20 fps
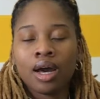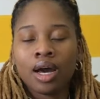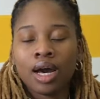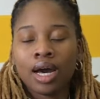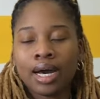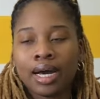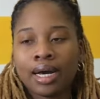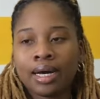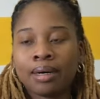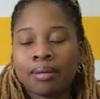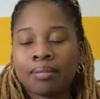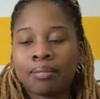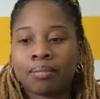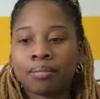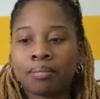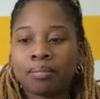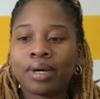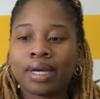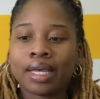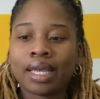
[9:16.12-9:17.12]

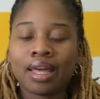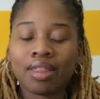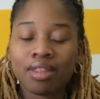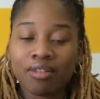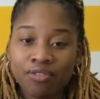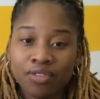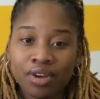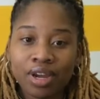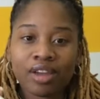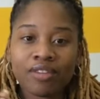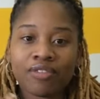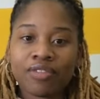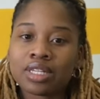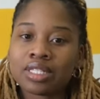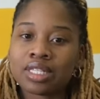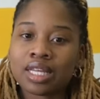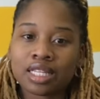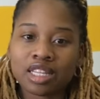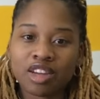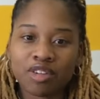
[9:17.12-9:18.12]
But yeah, the very first
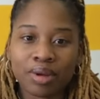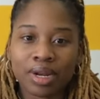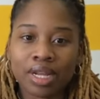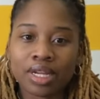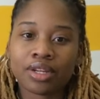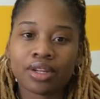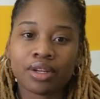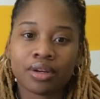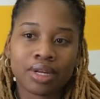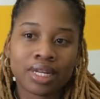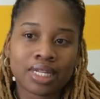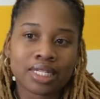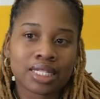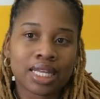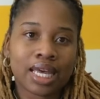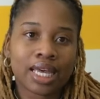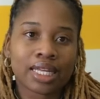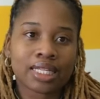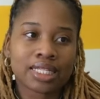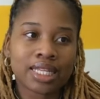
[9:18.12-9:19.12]
thing I have everybody to do is
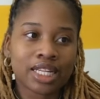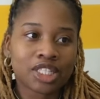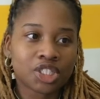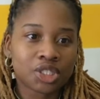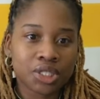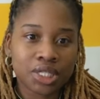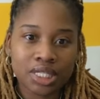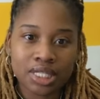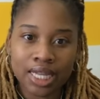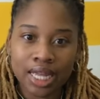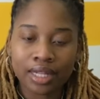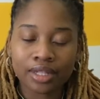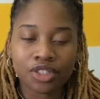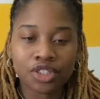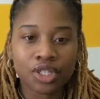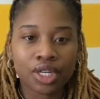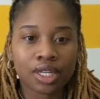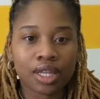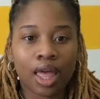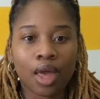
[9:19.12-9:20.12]
like set your
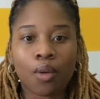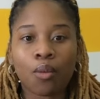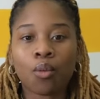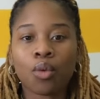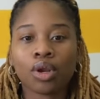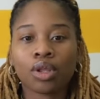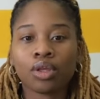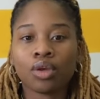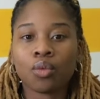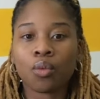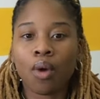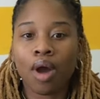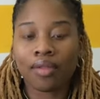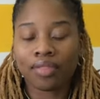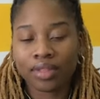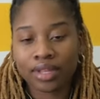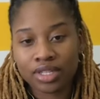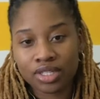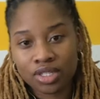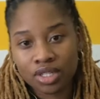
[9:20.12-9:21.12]
intention. Like, what do you want
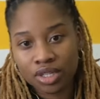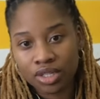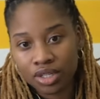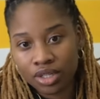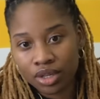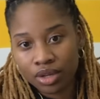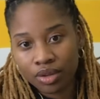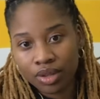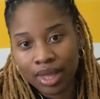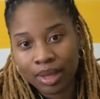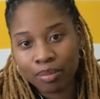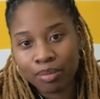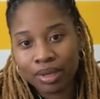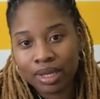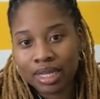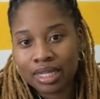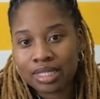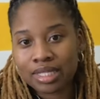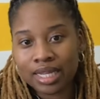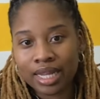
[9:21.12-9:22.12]
this to do? Like,
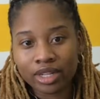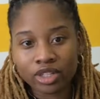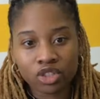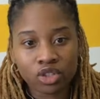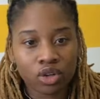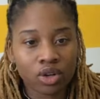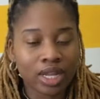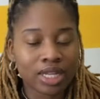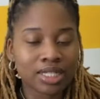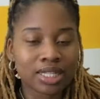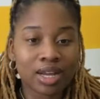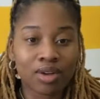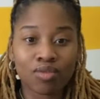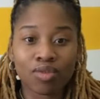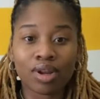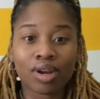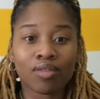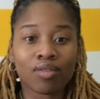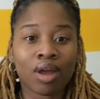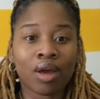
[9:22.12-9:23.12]
be intentional. Let's not
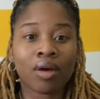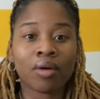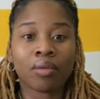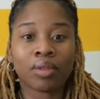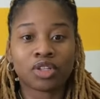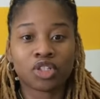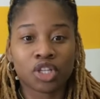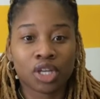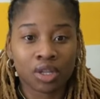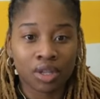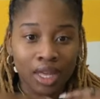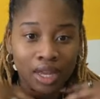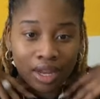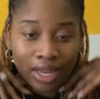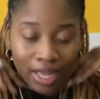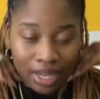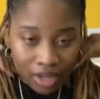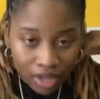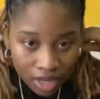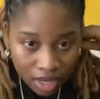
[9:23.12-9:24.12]
run around with a chicken, like a
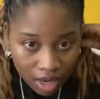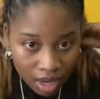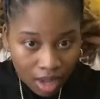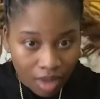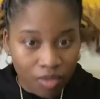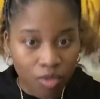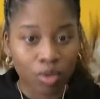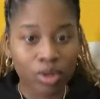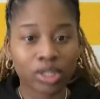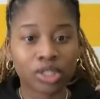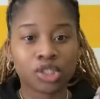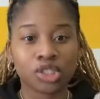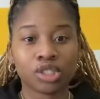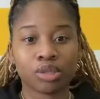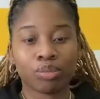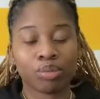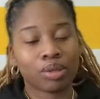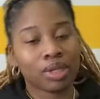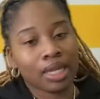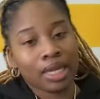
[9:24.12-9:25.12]
head cut off. What is your
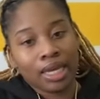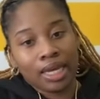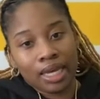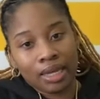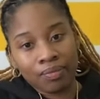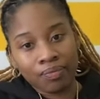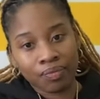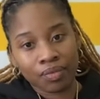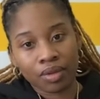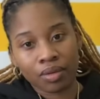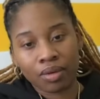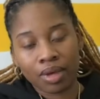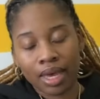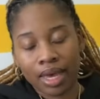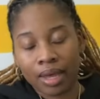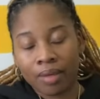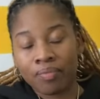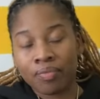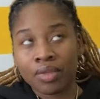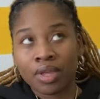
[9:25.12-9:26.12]
plan?
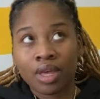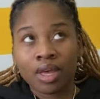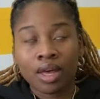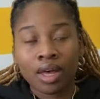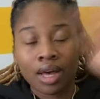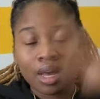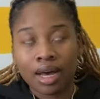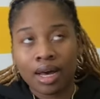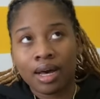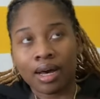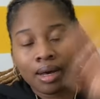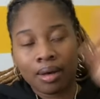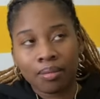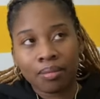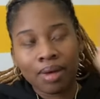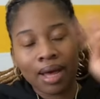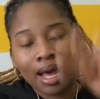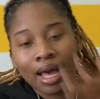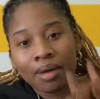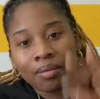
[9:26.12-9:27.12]
Okay.
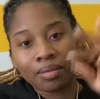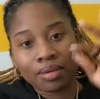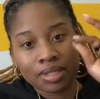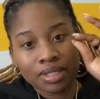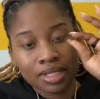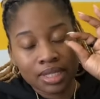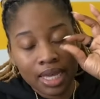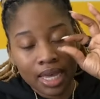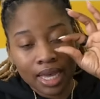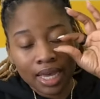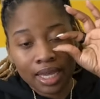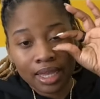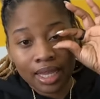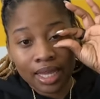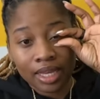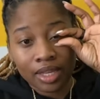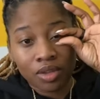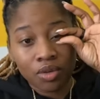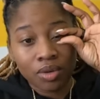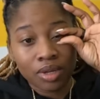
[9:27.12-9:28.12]
I will say
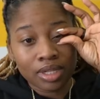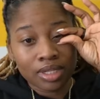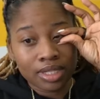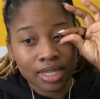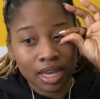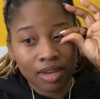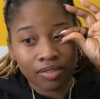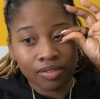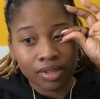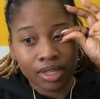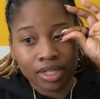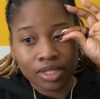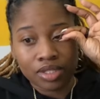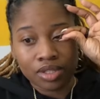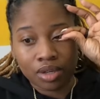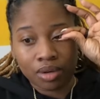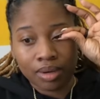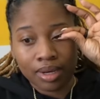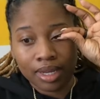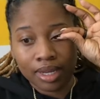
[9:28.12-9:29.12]
like, you can definitely
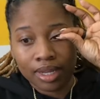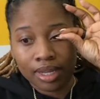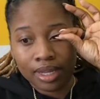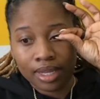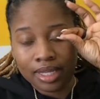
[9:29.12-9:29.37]
do it.